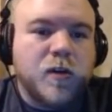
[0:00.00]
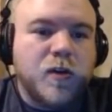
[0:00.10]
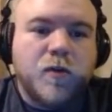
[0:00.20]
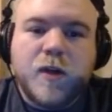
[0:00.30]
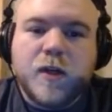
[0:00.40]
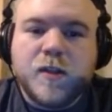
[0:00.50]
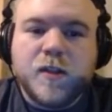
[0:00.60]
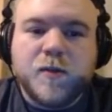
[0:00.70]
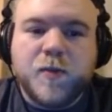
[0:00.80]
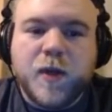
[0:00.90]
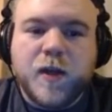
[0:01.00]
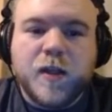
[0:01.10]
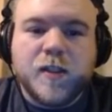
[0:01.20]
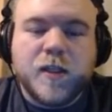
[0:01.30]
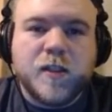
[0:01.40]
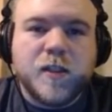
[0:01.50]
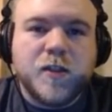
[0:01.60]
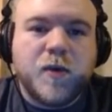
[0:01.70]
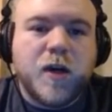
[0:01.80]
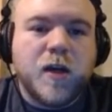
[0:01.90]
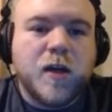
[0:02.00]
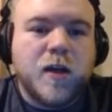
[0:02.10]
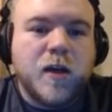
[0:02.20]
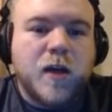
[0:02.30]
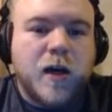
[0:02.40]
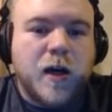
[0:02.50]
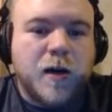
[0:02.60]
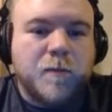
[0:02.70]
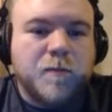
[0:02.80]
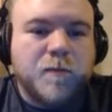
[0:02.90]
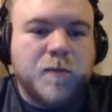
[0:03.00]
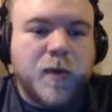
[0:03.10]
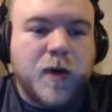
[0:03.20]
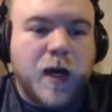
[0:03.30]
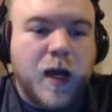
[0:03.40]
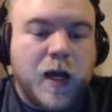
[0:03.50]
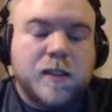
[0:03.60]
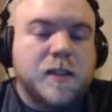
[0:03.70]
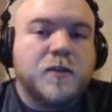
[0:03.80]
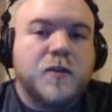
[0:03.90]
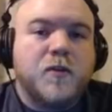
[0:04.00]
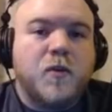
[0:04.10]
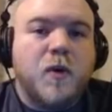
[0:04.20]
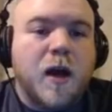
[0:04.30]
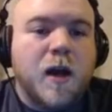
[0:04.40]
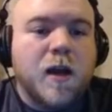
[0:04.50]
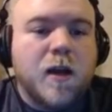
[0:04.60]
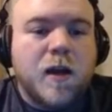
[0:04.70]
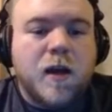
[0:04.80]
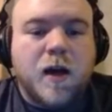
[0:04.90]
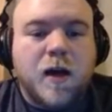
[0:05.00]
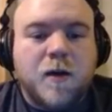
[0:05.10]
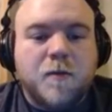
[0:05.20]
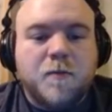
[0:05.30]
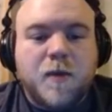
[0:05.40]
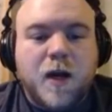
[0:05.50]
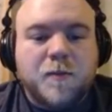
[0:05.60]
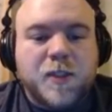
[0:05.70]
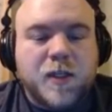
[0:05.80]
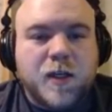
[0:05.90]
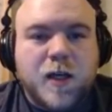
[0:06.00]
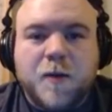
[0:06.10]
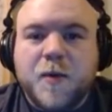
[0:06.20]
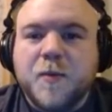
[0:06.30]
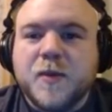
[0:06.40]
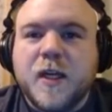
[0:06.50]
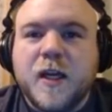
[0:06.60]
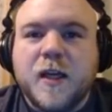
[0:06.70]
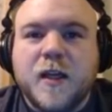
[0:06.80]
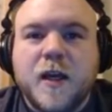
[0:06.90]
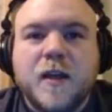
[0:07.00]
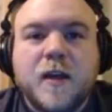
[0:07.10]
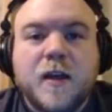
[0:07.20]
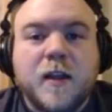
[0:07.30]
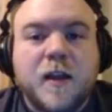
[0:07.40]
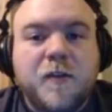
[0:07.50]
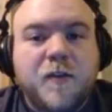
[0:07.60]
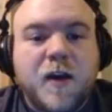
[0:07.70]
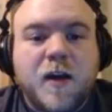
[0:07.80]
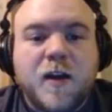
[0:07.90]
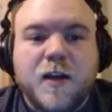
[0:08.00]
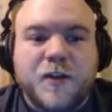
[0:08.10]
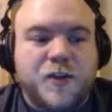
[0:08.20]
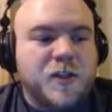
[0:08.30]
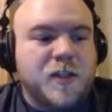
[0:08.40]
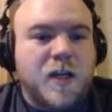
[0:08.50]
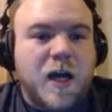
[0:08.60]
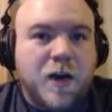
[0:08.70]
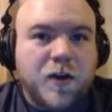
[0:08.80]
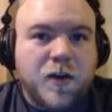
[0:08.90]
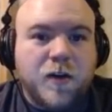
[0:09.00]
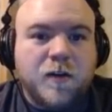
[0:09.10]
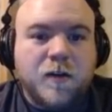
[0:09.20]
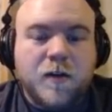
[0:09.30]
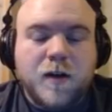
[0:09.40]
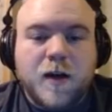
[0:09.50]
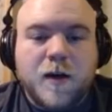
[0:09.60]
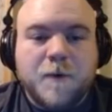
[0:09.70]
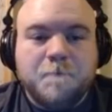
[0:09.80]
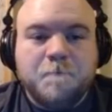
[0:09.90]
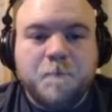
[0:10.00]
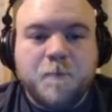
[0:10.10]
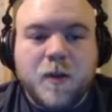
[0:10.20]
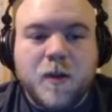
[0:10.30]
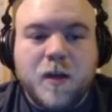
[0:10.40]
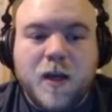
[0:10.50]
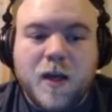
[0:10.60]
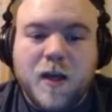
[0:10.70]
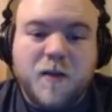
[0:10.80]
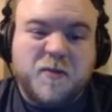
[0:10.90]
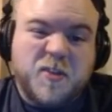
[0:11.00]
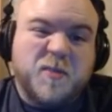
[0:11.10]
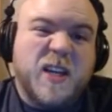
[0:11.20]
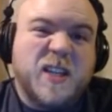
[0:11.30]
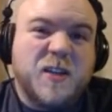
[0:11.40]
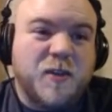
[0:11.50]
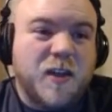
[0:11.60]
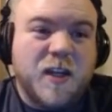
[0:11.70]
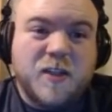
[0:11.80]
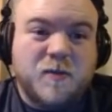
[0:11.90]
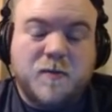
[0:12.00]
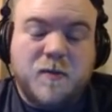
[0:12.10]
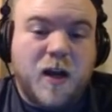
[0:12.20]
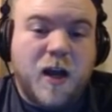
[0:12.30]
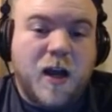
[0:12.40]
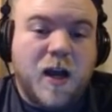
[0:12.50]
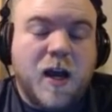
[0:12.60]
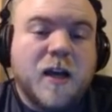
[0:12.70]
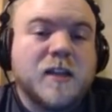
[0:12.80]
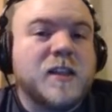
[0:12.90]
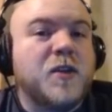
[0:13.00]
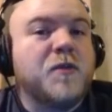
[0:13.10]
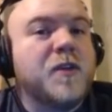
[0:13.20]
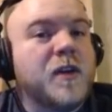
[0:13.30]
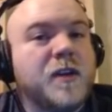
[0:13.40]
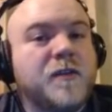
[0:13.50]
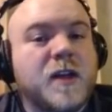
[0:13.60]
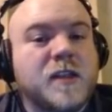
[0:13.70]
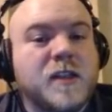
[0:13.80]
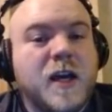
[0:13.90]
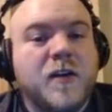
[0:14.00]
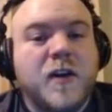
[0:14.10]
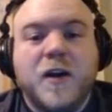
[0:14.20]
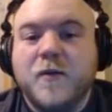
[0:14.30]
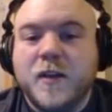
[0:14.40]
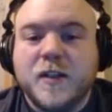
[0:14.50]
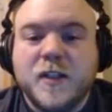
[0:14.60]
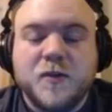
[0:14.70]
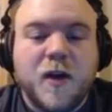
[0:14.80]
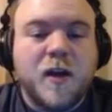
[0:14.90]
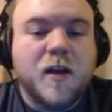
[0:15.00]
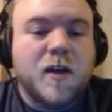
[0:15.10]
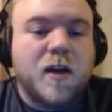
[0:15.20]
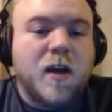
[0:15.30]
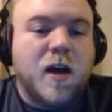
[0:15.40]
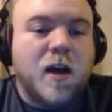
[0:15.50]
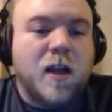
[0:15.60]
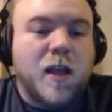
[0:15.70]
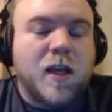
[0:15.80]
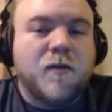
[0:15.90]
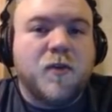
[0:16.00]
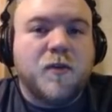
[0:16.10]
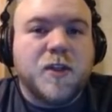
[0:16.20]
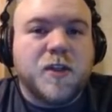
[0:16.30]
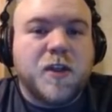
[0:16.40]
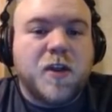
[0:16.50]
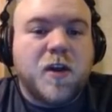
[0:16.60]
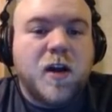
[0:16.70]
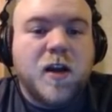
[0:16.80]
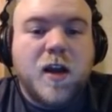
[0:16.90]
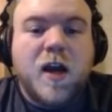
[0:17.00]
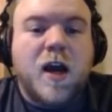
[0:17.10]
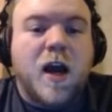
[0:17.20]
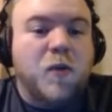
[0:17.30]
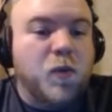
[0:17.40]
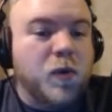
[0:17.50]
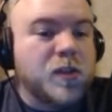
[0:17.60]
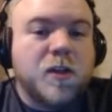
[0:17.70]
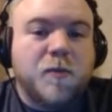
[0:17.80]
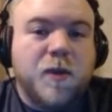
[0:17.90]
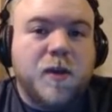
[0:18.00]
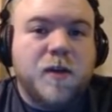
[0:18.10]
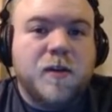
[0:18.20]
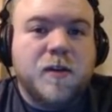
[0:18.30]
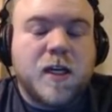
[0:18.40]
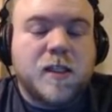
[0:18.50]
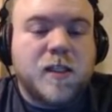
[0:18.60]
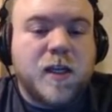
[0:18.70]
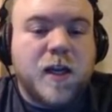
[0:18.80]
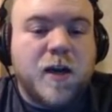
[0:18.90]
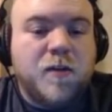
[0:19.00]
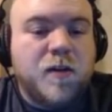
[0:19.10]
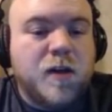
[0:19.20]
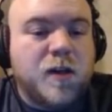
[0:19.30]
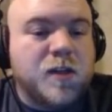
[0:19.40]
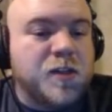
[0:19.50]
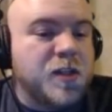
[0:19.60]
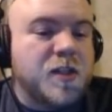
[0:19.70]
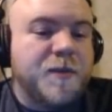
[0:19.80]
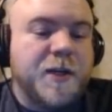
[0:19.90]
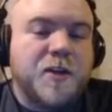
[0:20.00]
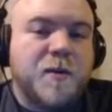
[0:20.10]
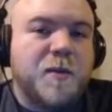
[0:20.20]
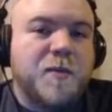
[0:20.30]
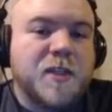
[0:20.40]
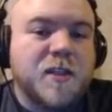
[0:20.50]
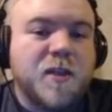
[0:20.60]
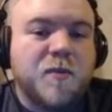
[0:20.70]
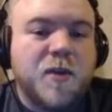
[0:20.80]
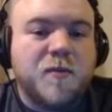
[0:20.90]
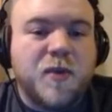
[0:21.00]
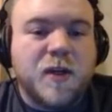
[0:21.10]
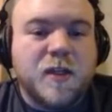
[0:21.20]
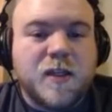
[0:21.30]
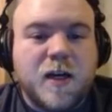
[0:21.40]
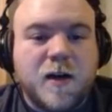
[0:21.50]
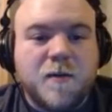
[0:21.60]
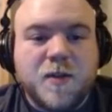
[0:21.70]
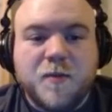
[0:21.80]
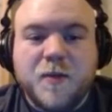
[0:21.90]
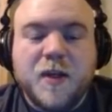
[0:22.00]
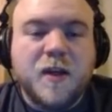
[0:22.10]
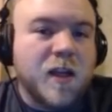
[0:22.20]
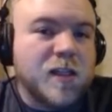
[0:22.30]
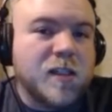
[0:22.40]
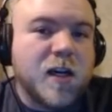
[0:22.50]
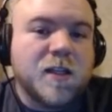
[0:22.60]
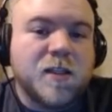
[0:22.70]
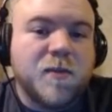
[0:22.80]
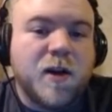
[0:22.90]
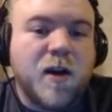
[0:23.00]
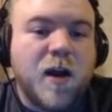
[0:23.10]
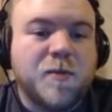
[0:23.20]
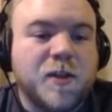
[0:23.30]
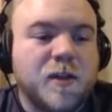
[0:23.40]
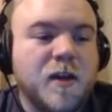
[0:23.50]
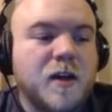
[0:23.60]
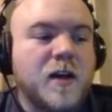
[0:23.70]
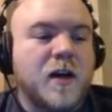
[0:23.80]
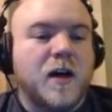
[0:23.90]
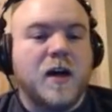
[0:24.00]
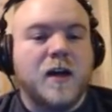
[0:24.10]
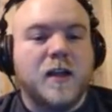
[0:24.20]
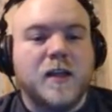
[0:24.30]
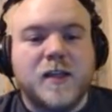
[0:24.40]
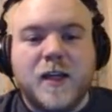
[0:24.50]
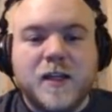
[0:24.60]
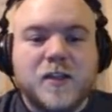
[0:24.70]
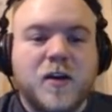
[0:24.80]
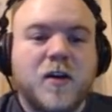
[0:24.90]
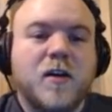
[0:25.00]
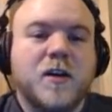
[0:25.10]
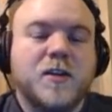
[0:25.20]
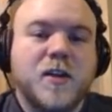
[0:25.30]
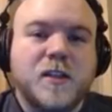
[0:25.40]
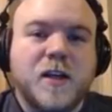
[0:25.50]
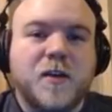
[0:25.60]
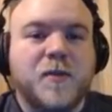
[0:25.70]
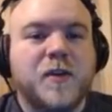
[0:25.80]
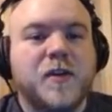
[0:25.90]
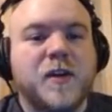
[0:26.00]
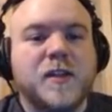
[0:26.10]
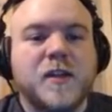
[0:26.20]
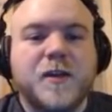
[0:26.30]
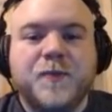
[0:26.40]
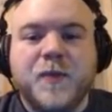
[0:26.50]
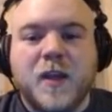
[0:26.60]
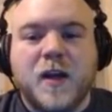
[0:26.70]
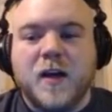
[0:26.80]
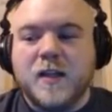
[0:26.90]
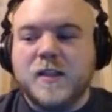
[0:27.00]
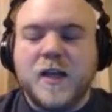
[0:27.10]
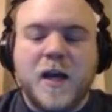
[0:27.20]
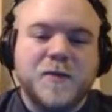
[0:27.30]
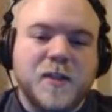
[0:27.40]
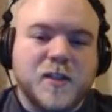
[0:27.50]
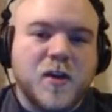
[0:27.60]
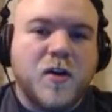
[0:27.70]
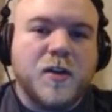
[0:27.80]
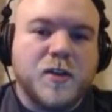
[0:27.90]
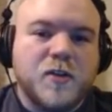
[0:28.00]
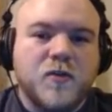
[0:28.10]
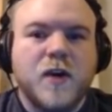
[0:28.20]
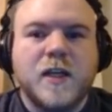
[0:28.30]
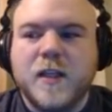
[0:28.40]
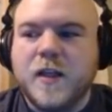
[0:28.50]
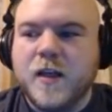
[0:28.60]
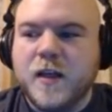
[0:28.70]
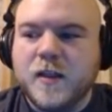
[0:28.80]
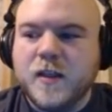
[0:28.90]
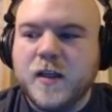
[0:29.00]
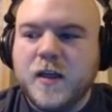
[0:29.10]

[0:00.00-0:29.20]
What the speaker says: No one else is playing Glaceon Decidueye. I still don't know why. I'm seeing a lot of people saying that Leafeon is just not good. And after some testing with it, I honestly don't think Leafeon's that great with Decidueye like everyone originally thought. I will still be testing it out just to make sure I'm not missing something, but to me, Glaceon is the better option. Glaceon hits hard, it shuts down abilities, it snipes, it does all these crazy things.